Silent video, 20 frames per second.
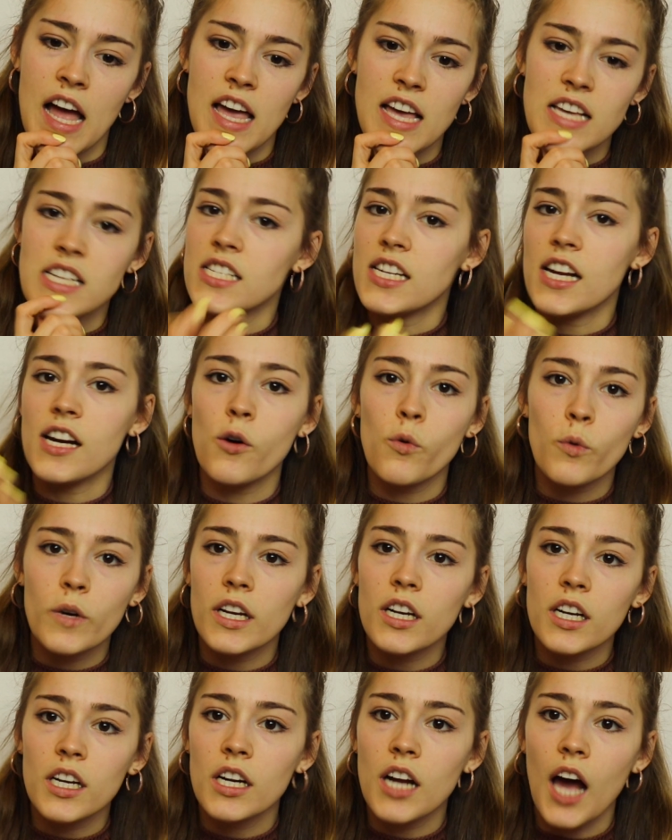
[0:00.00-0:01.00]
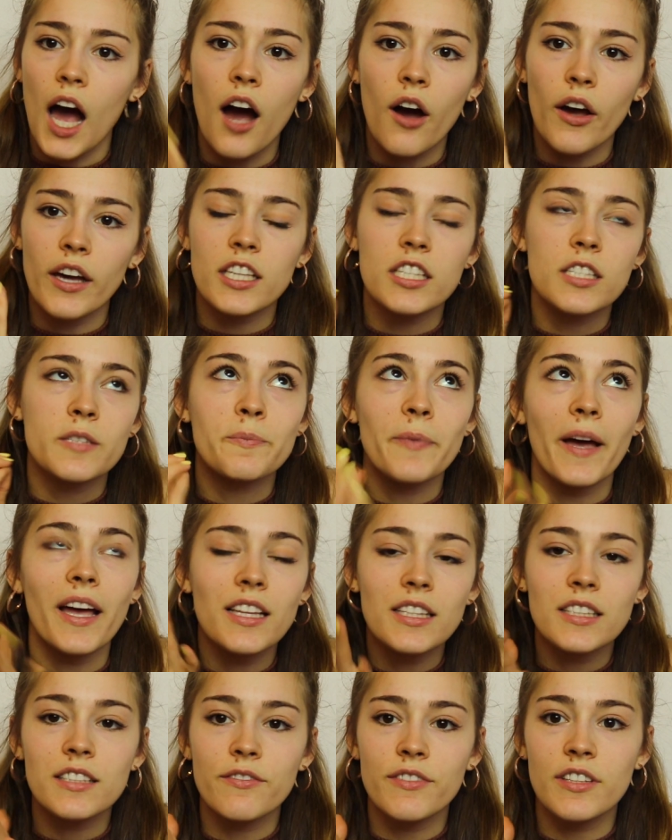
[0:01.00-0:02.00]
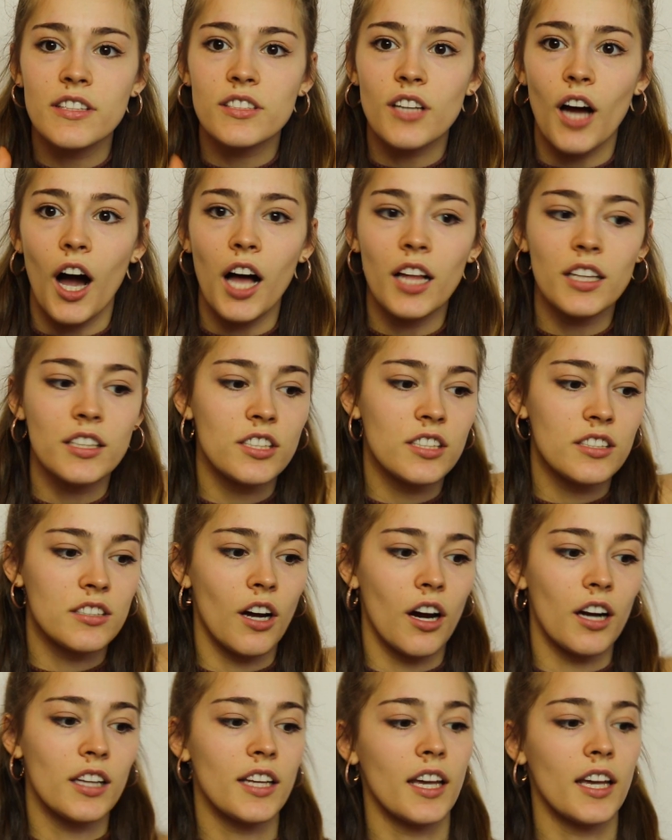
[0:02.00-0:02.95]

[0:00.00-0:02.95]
isn't it weird how expensive these colleges are?